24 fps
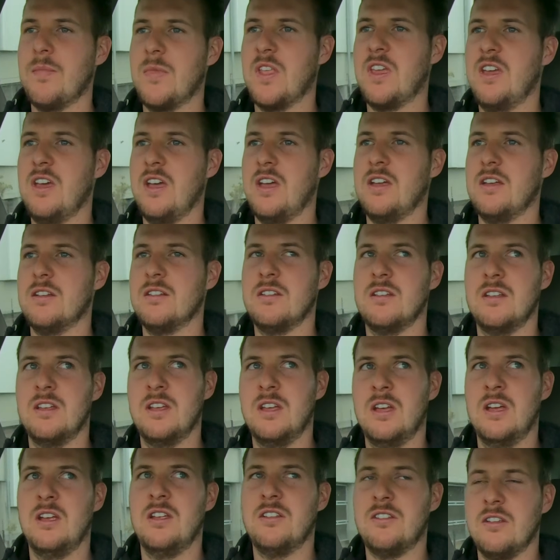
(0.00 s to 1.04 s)
Okay,
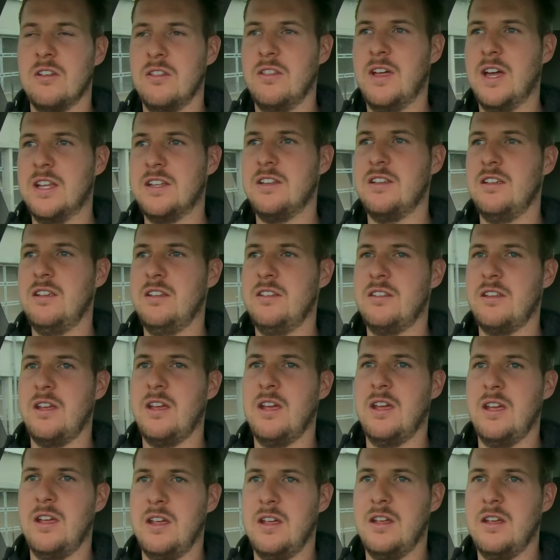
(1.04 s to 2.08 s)
so that is
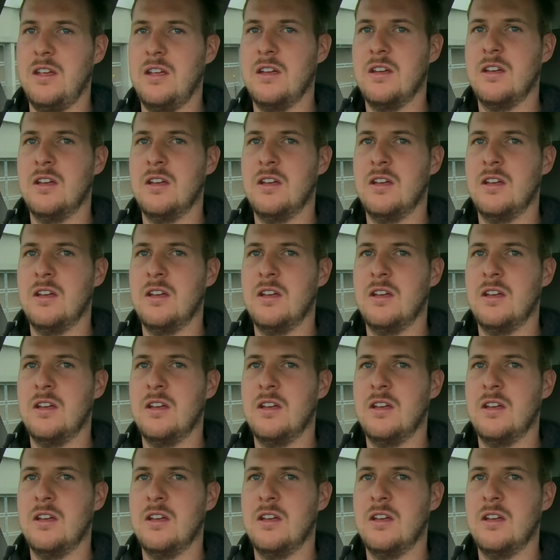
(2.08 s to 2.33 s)
a